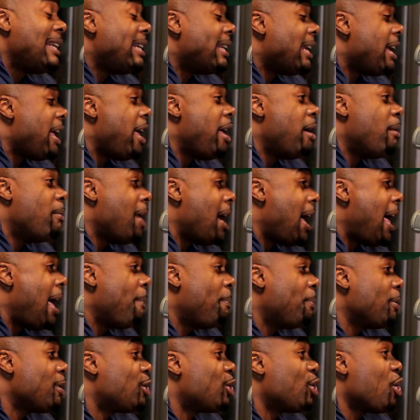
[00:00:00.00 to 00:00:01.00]
need an Emma
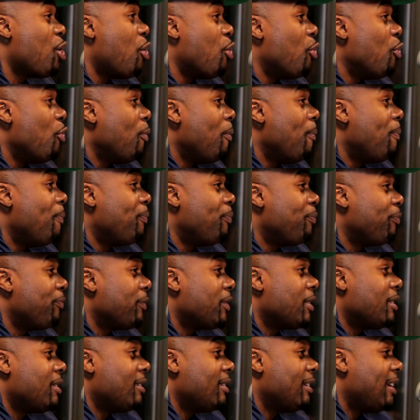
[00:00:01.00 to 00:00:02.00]
episode.
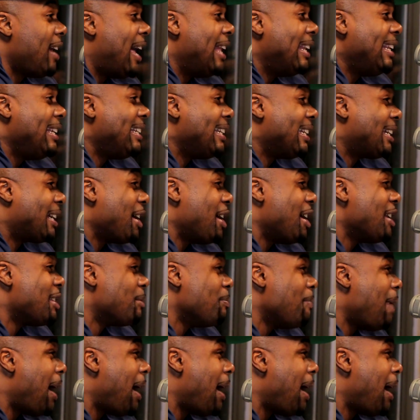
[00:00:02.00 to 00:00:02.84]
Because